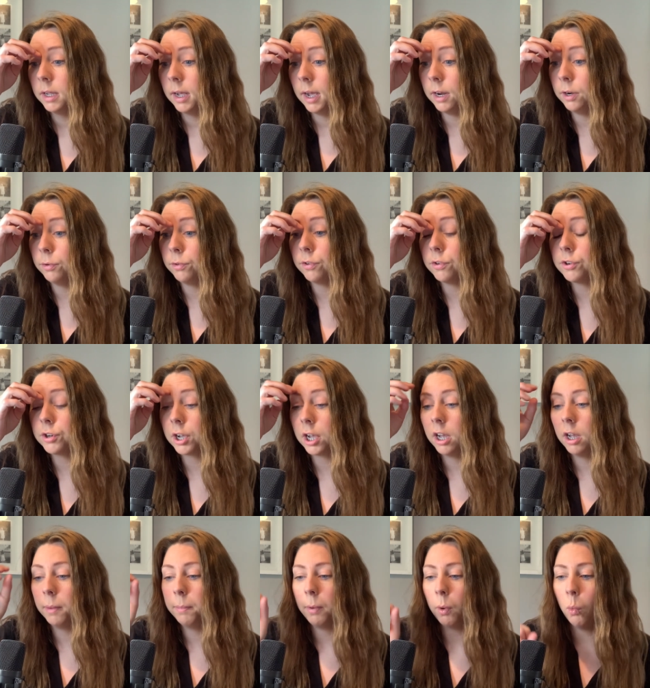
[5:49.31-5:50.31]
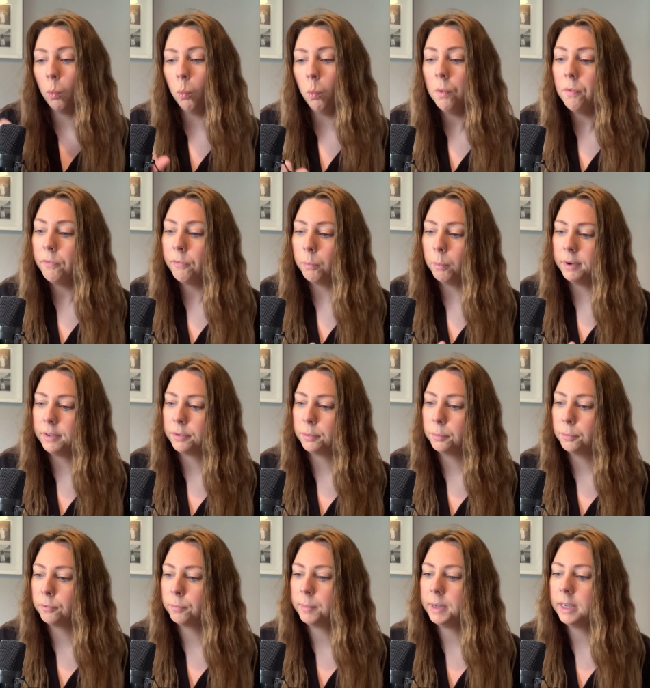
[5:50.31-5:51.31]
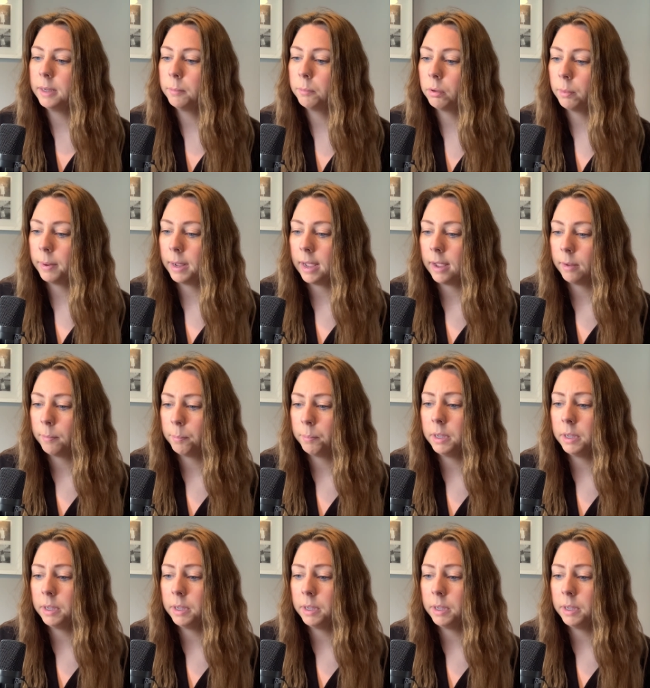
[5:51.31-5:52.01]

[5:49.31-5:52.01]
and also to curb wolf whistles being prepared,